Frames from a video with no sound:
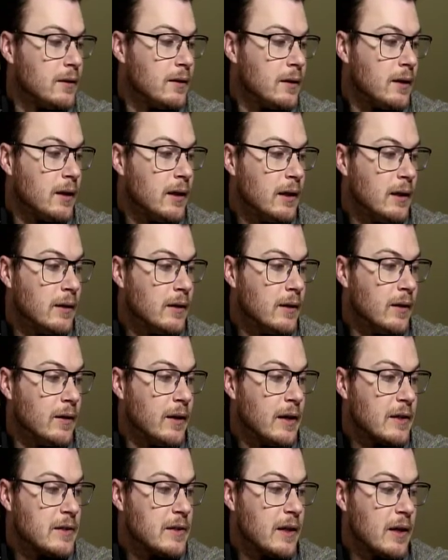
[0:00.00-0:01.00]
And
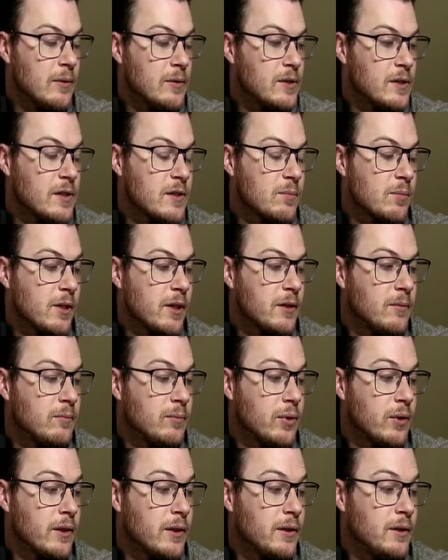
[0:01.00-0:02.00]
that was displayed
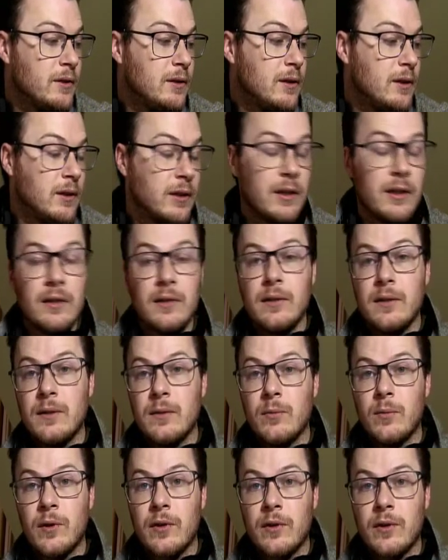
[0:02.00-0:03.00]
pretty clearly
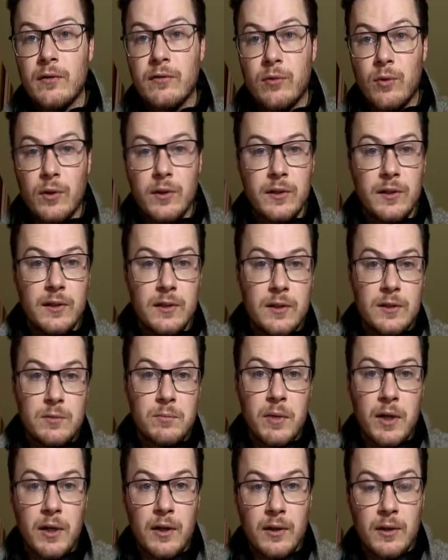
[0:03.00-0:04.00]
with the
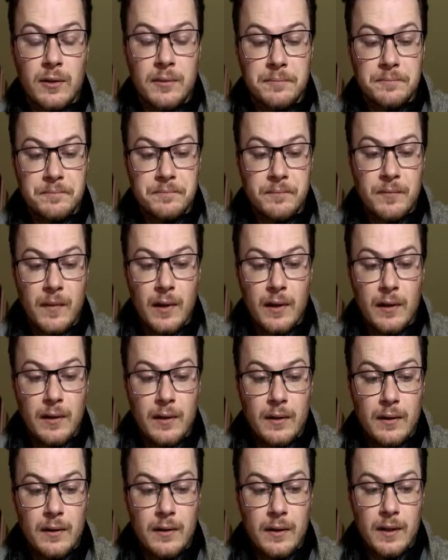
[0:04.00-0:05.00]
14-inch barrel.
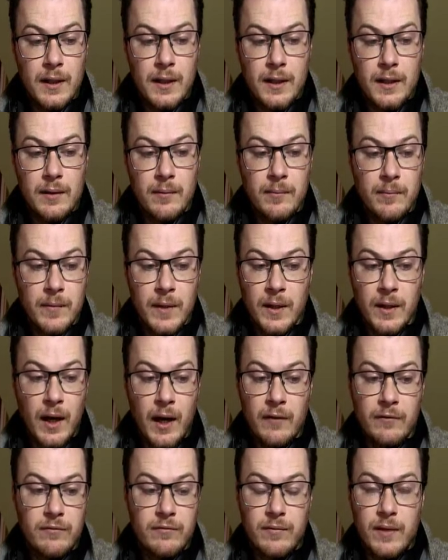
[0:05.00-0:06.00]

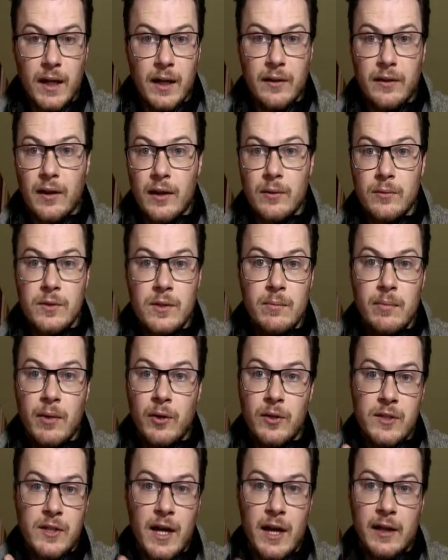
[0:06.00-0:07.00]
I thought it was
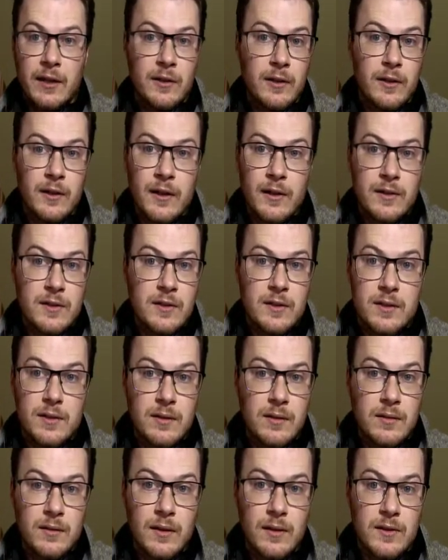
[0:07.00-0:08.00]
about as accurate as
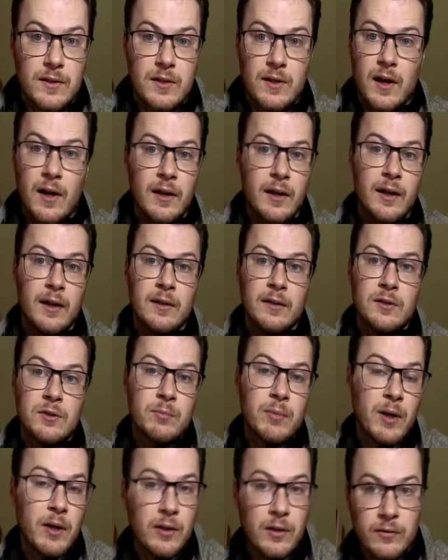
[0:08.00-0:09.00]
the stock 8-inch
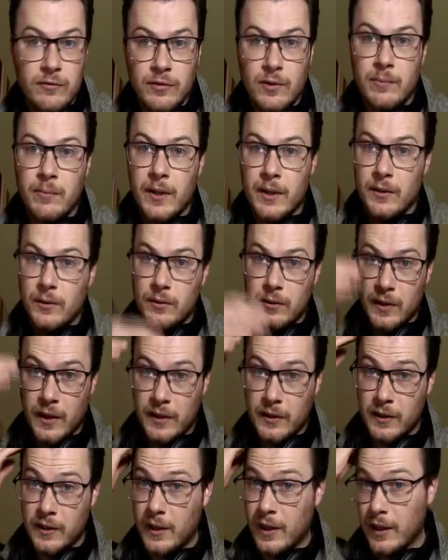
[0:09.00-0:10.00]
barrel from my old
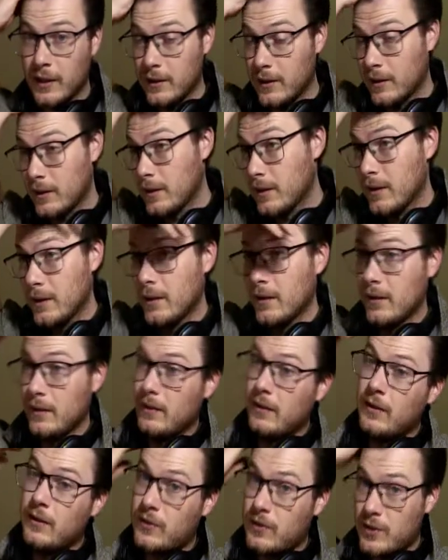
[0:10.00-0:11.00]
98.
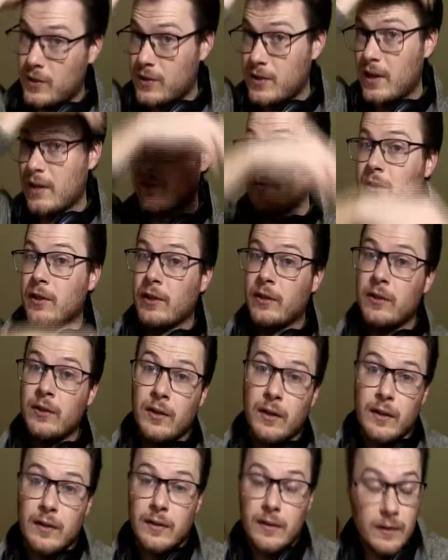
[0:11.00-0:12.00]
It's just not very good.